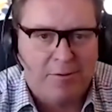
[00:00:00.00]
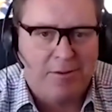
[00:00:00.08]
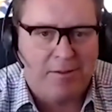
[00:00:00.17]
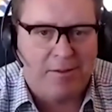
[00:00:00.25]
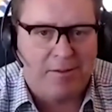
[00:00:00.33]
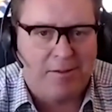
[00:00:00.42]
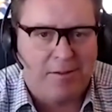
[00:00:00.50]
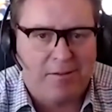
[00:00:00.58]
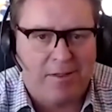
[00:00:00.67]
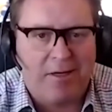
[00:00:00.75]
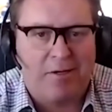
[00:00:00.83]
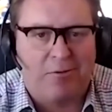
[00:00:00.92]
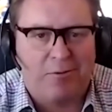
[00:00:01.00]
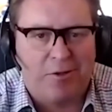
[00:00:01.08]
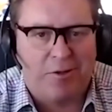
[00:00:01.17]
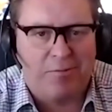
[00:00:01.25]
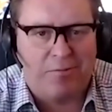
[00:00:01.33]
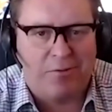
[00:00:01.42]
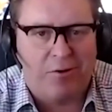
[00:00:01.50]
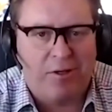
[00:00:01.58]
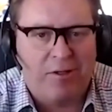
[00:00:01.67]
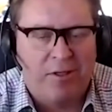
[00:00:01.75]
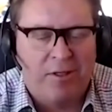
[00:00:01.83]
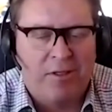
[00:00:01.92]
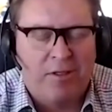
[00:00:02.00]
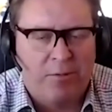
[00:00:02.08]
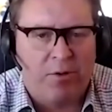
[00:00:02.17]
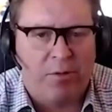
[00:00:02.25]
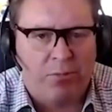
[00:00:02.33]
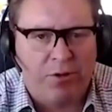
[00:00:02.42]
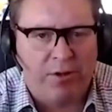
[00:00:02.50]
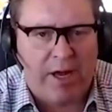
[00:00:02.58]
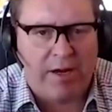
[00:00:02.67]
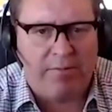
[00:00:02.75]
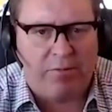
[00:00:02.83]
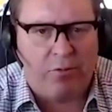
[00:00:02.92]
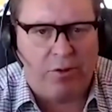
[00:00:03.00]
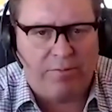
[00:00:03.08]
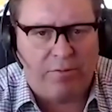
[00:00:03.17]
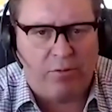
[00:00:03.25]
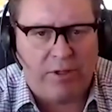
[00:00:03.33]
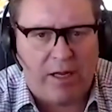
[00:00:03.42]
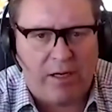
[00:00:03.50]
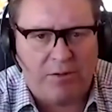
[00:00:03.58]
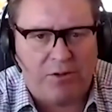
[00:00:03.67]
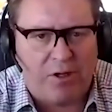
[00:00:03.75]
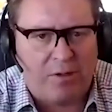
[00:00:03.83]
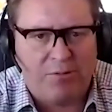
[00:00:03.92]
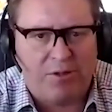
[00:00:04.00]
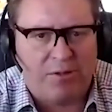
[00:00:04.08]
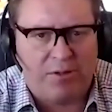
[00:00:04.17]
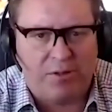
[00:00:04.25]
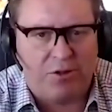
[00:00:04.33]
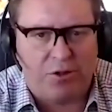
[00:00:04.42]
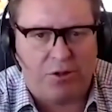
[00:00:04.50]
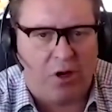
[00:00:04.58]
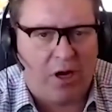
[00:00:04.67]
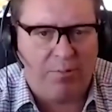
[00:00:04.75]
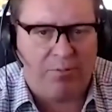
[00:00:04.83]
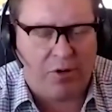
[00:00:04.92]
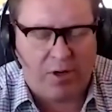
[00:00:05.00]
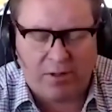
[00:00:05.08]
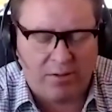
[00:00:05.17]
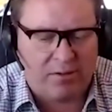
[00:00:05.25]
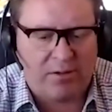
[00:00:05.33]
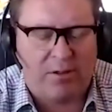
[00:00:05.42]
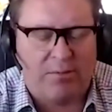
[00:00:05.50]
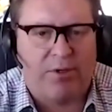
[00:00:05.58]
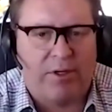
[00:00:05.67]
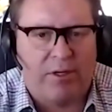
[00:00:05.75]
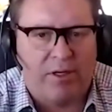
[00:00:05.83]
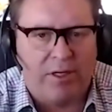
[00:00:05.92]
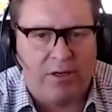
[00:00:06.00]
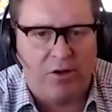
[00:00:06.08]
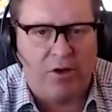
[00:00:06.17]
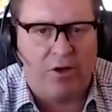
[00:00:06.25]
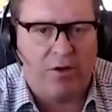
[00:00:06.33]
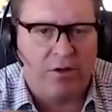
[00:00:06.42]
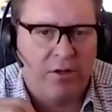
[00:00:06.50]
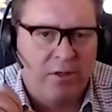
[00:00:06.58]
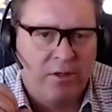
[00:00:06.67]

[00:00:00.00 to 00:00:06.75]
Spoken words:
is the technical term for it. Then we can put that in 44-gallon drums. It's a dried product. It's completely inert.